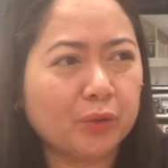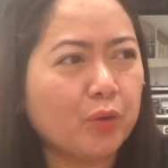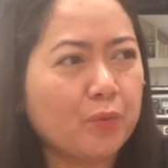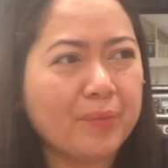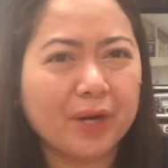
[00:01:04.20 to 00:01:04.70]

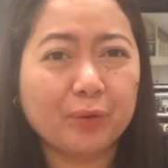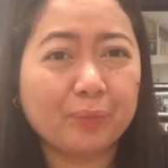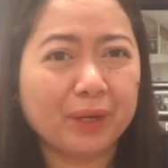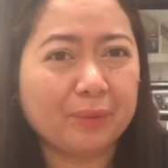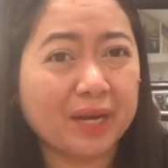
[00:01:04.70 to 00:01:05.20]
home, meron
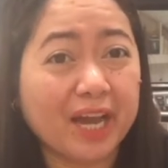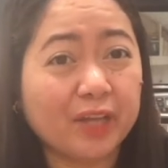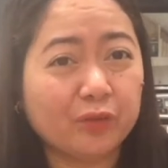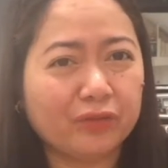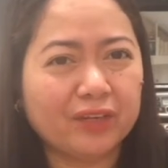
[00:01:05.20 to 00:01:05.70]
pang mga
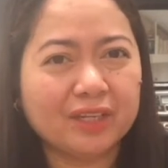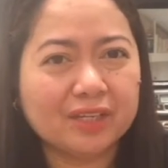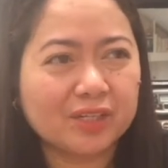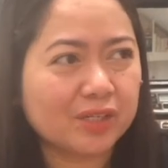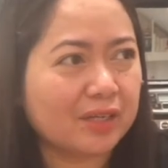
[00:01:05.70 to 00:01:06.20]

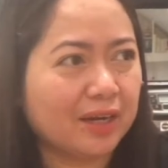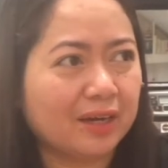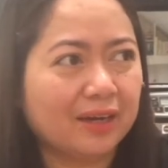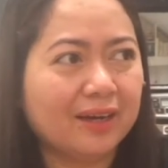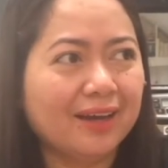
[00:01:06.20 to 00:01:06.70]
unfinished
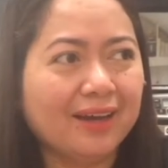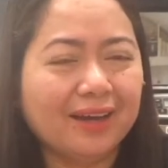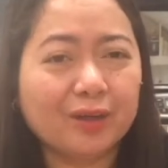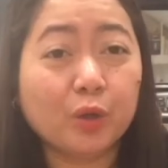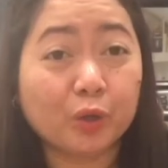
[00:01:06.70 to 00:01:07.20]

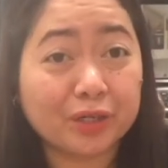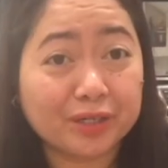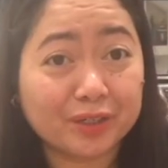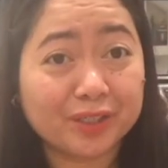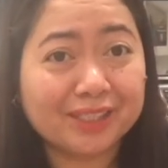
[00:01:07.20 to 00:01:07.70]

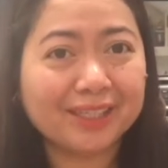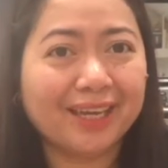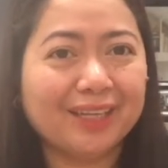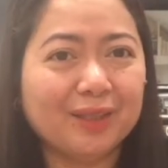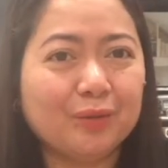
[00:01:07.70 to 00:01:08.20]
corners
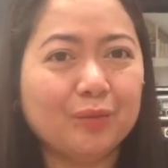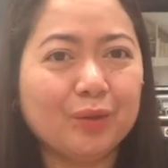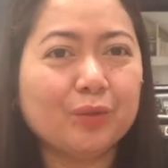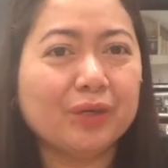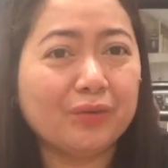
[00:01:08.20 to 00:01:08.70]
and we
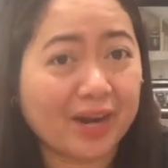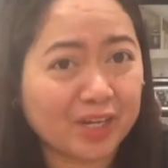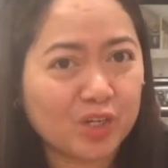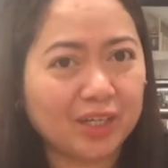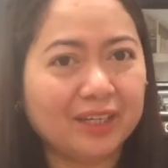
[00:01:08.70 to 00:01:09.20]
were
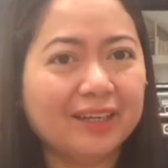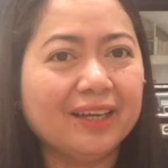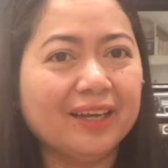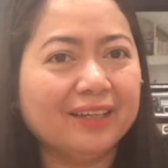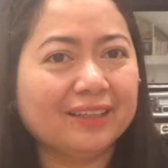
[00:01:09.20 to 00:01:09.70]
rushing.
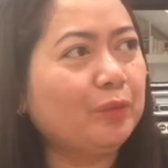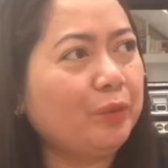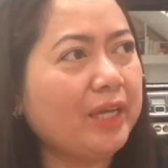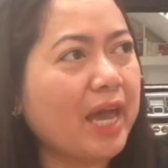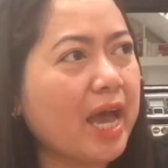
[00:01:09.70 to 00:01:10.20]

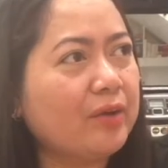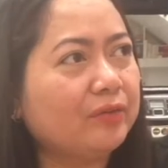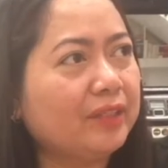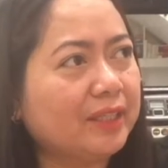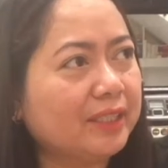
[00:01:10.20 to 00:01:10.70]
We have
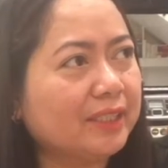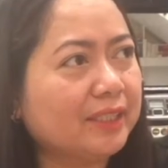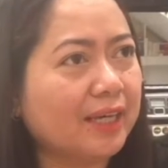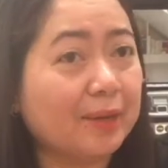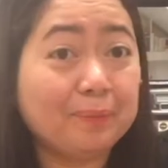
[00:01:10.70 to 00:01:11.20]
this
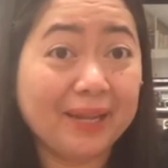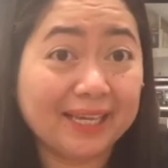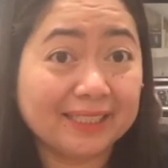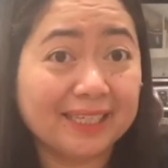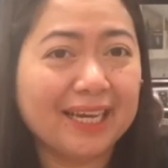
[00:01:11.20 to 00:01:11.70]

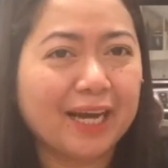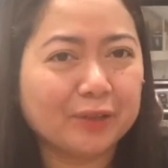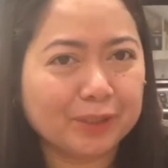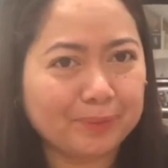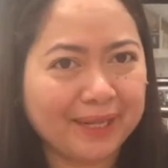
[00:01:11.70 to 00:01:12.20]
blessing,
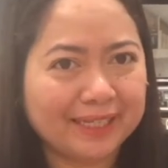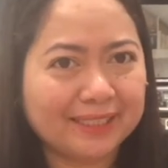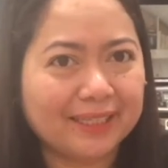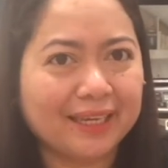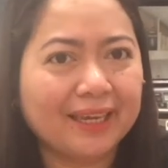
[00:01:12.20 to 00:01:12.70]
house
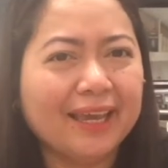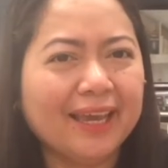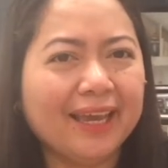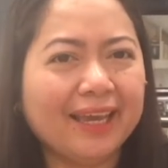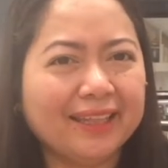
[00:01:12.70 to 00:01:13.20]
blessing,
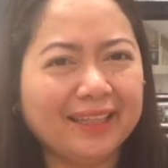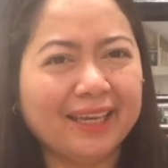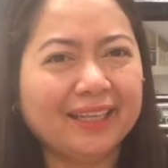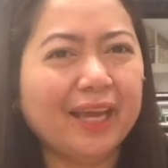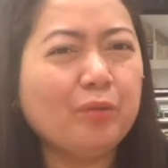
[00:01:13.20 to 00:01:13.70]
and
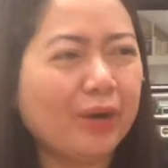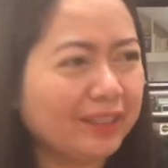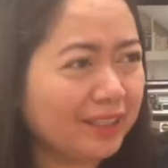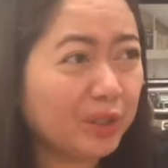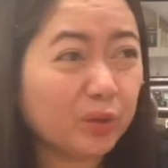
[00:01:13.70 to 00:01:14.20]
then I
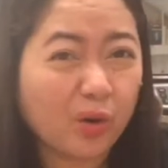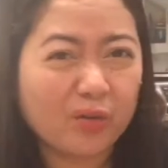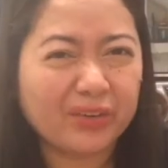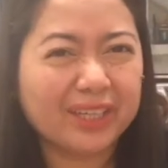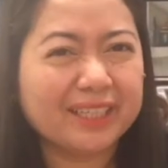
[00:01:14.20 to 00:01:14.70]
wanted to
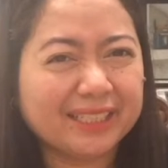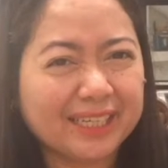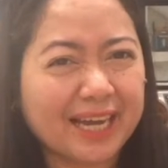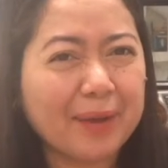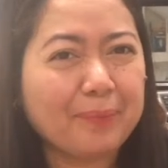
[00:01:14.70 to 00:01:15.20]
cover it kasi
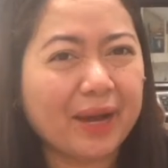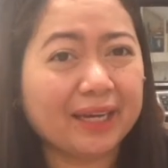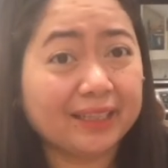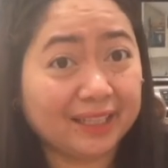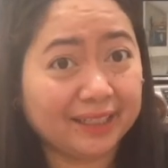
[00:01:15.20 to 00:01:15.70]
nga ang
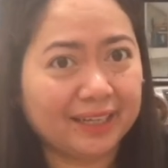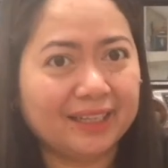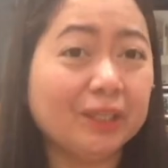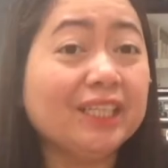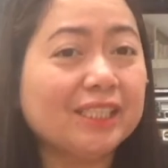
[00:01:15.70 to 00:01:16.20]
pangit
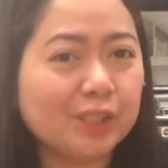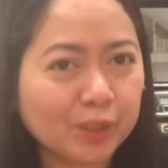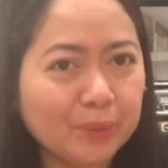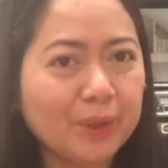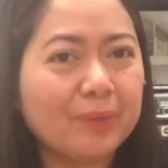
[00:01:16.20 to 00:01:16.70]
tingnan. It
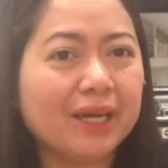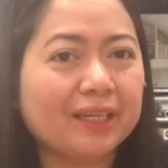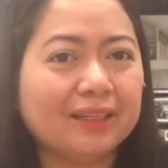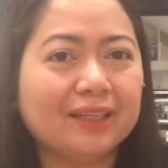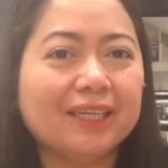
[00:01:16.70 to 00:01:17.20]
served
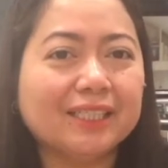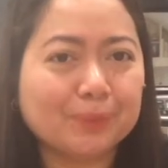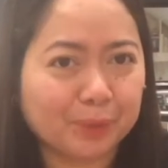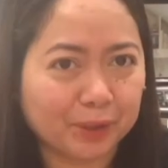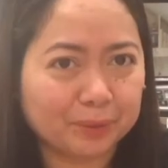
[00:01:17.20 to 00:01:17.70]
naman its
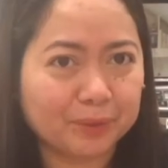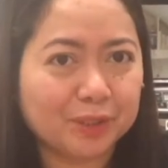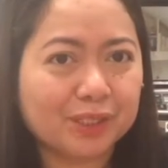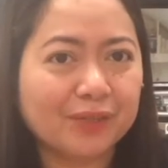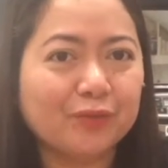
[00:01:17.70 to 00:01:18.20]

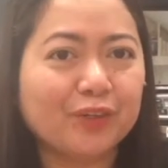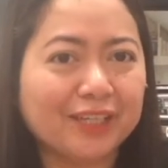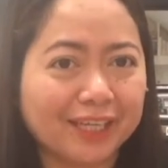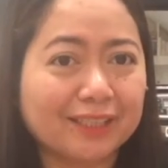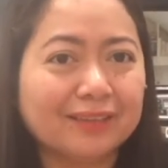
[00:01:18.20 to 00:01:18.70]
purpose for
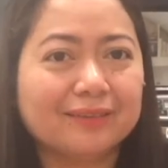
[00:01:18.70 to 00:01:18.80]
that